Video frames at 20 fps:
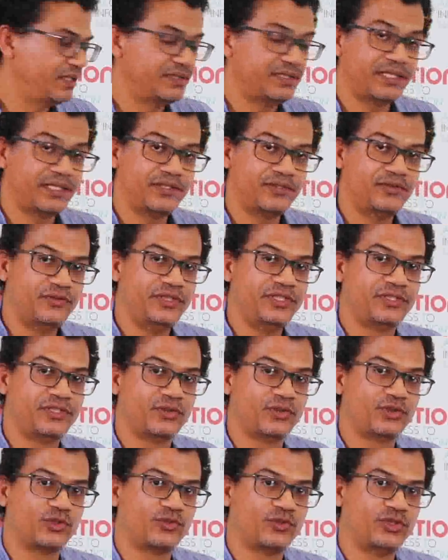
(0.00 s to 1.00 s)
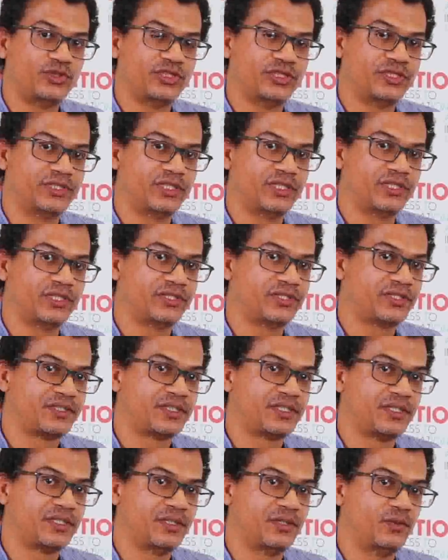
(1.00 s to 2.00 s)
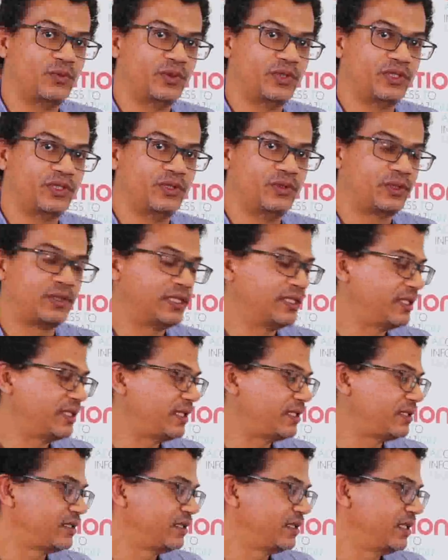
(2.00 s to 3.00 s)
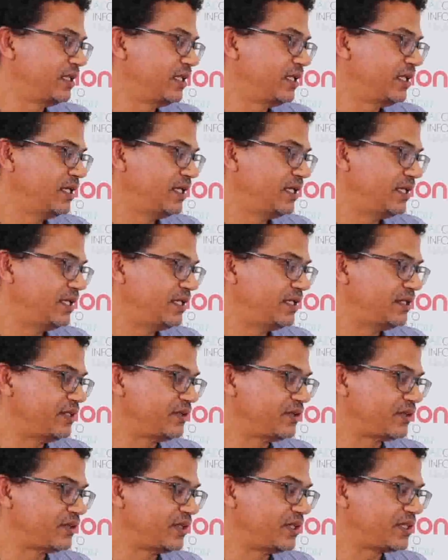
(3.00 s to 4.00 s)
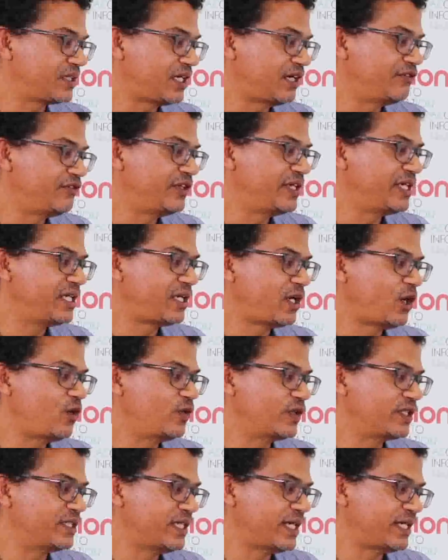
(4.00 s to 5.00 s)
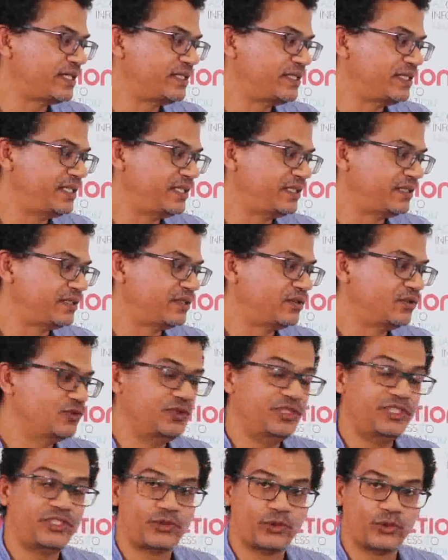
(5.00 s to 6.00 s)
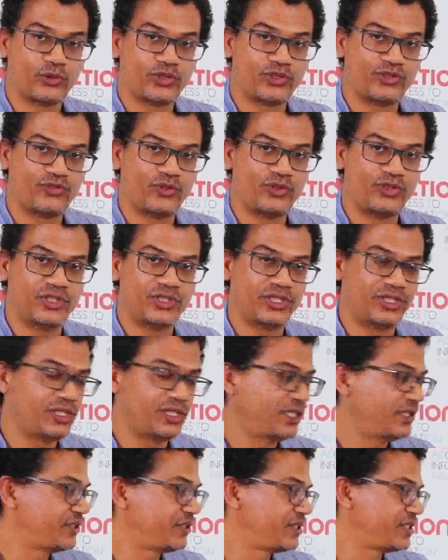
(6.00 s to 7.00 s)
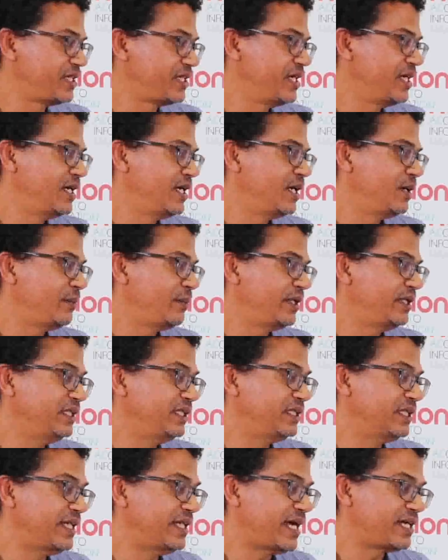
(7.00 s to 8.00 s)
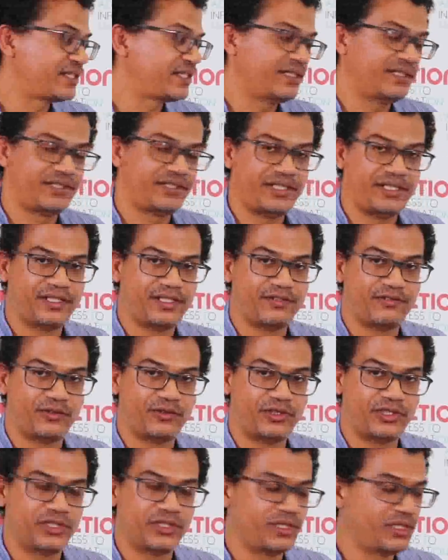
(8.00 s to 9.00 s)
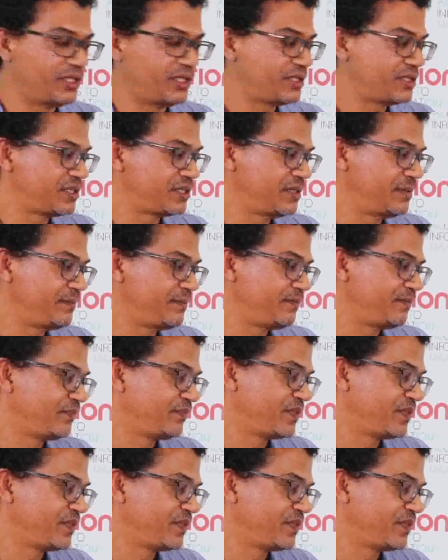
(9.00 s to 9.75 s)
Another resource for journalists worth looking at is Covering COVID-19, Resources for Journalists by the International Center for Journalists.